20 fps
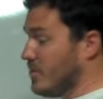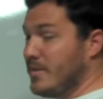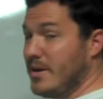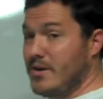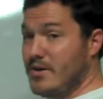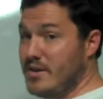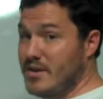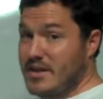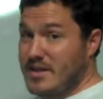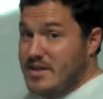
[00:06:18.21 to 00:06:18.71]

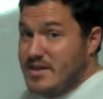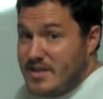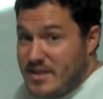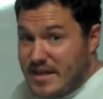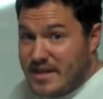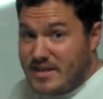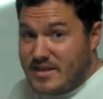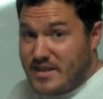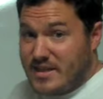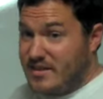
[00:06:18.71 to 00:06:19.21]
about it is
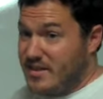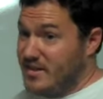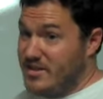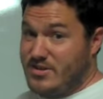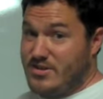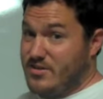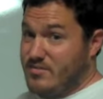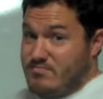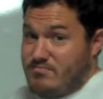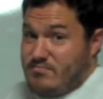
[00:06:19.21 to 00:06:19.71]
this, and
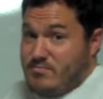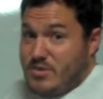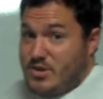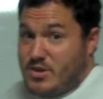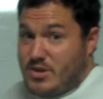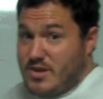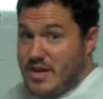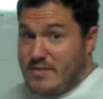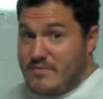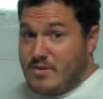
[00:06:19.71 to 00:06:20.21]
this you
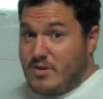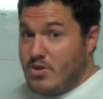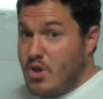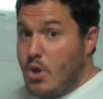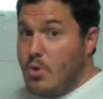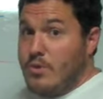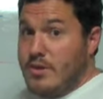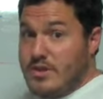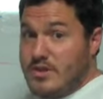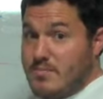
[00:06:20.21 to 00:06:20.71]
just have to
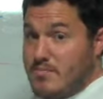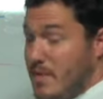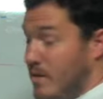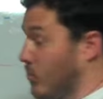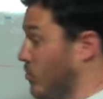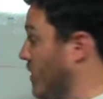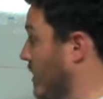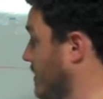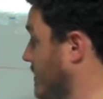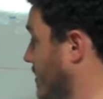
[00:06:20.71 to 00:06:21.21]
know this and
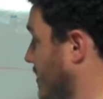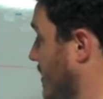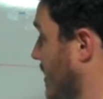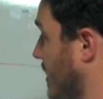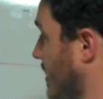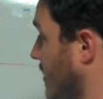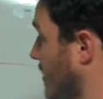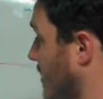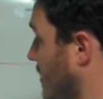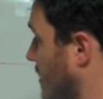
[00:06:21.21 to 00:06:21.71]
memorize it,
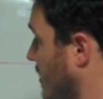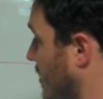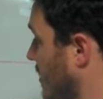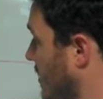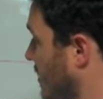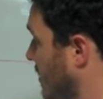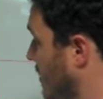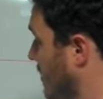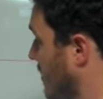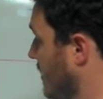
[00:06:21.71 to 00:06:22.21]
okay?
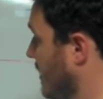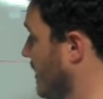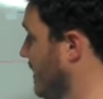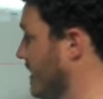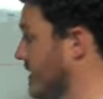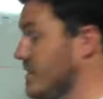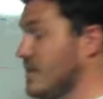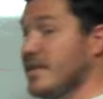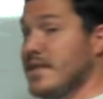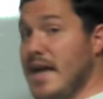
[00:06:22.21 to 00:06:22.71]

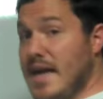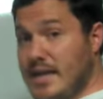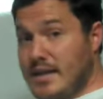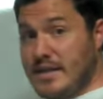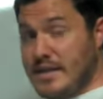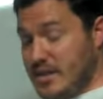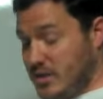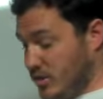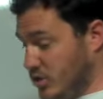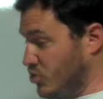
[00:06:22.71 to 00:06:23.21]
Is that
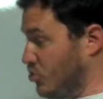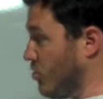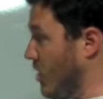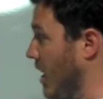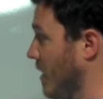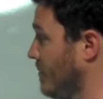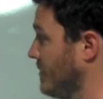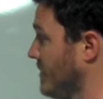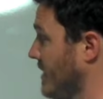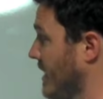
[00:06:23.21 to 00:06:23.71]
lil
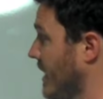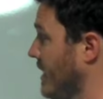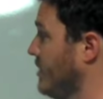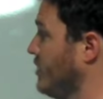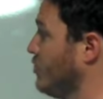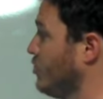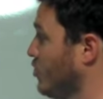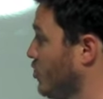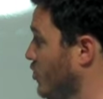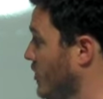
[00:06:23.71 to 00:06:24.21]
drops
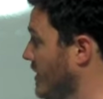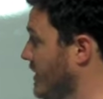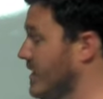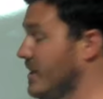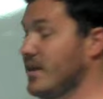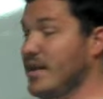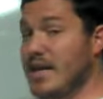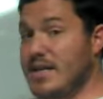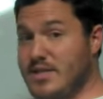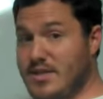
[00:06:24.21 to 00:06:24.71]
and you treat
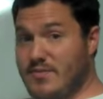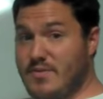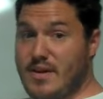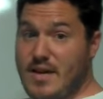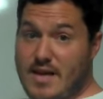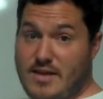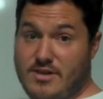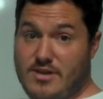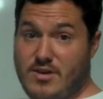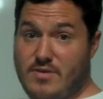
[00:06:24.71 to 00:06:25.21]
it as if it
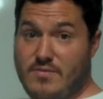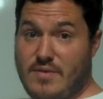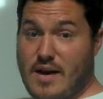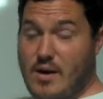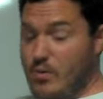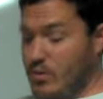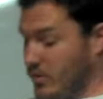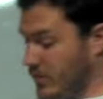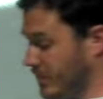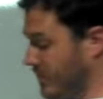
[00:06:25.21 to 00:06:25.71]
ends in a
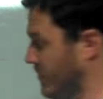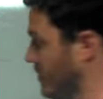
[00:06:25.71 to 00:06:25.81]
vowel.